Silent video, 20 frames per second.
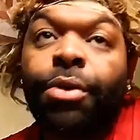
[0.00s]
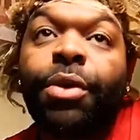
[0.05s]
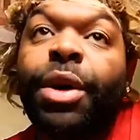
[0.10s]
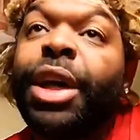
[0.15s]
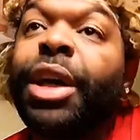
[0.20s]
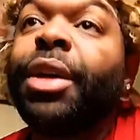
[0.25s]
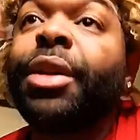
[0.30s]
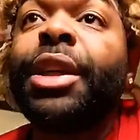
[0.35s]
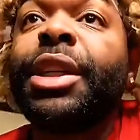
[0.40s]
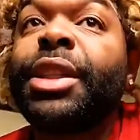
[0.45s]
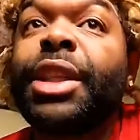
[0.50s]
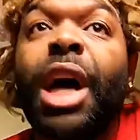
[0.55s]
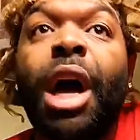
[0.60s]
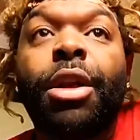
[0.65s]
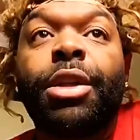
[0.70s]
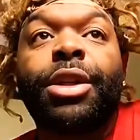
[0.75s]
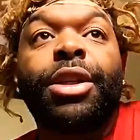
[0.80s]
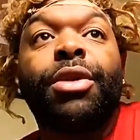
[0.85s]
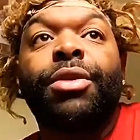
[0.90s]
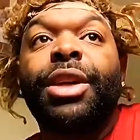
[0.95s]
Well, this all
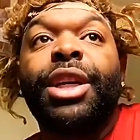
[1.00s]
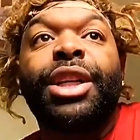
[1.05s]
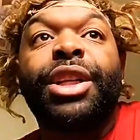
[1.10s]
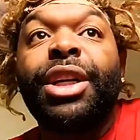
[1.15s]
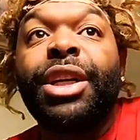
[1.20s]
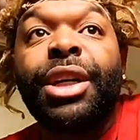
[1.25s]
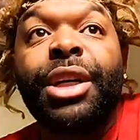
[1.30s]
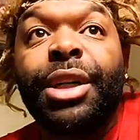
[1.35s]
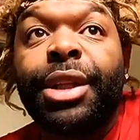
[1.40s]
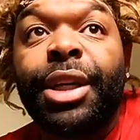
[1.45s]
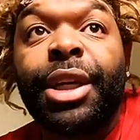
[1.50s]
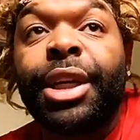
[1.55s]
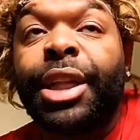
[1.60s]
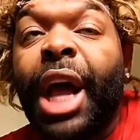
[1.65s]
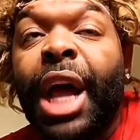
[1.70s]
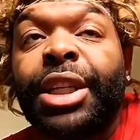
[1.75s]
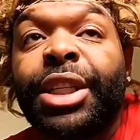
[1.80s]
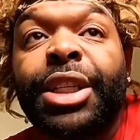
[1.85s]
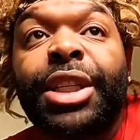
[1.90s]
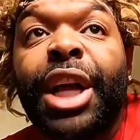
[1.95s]
is gonna get done then.
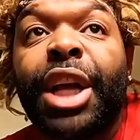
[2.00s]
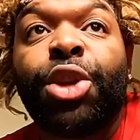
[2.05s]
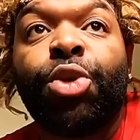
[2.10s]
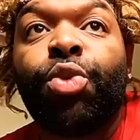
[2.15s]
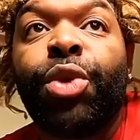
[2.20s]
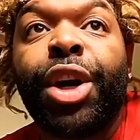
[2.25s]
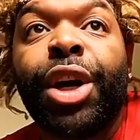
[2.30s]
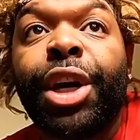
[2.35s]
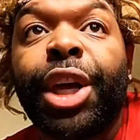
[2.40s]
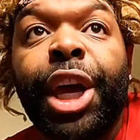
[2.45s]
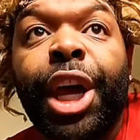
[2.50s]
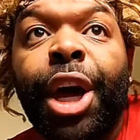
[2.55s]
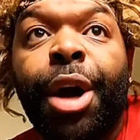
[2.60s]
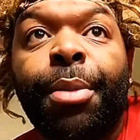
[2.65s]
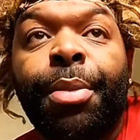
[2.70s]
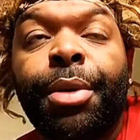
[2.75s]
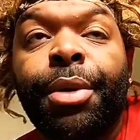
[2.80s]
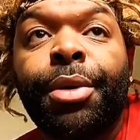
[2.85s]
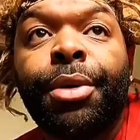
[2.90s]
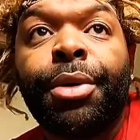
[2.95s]
I just have to wear a
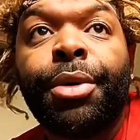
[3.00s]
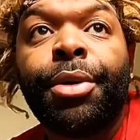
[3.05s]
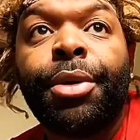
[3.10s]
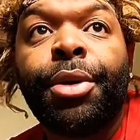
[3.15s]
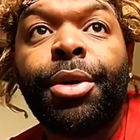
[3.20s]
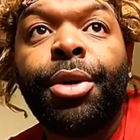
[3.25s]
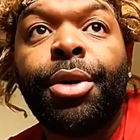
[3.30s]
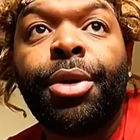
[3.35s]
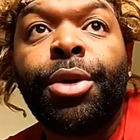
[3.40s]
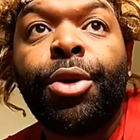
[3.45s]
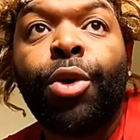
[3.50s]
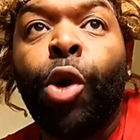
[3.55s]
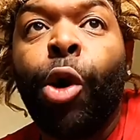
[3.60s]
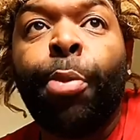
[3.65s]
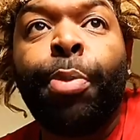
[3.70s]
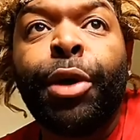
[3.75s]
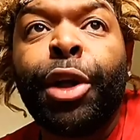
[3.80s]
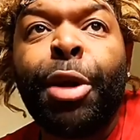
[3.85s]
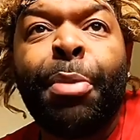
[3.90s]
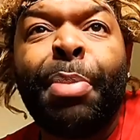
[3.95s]
cap or
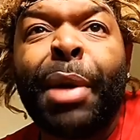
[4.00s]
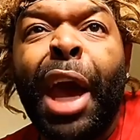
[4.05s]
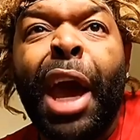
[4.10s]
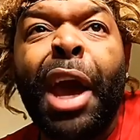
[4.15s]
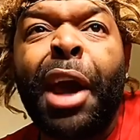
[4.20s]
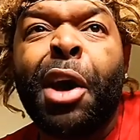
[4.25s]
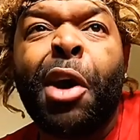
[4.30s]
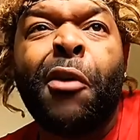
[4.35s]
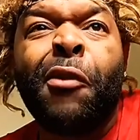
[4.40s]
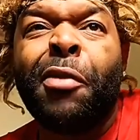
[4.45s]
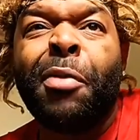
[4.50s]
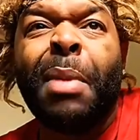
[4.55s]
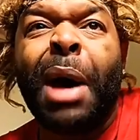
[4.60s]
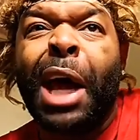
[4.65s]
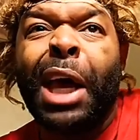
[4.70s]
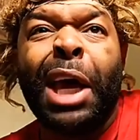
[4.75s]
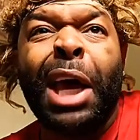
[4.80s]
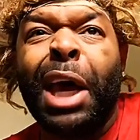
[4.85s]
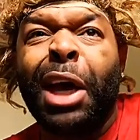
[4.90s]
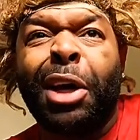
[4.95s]
put a bag over my
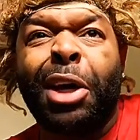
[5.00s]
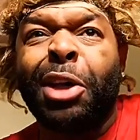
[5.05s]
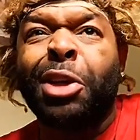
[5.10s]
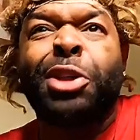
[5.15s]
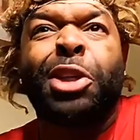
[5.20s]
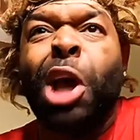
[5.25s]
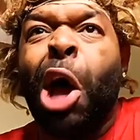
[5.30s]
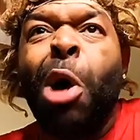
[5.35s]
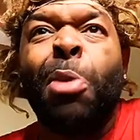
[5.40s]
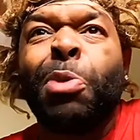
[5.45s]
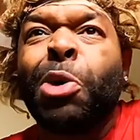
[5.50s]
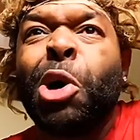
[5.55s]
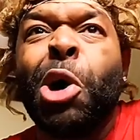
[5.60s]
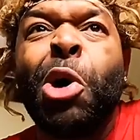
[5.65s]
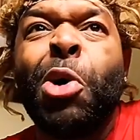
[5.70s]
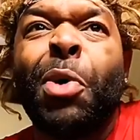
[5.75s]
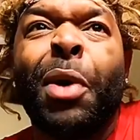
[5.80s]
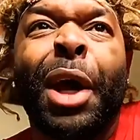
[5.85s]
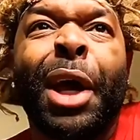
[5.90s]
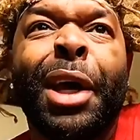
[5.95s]
head because I'm
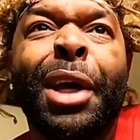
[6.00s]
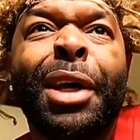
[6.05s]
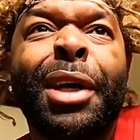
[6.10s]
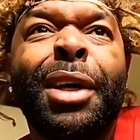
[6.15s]
going.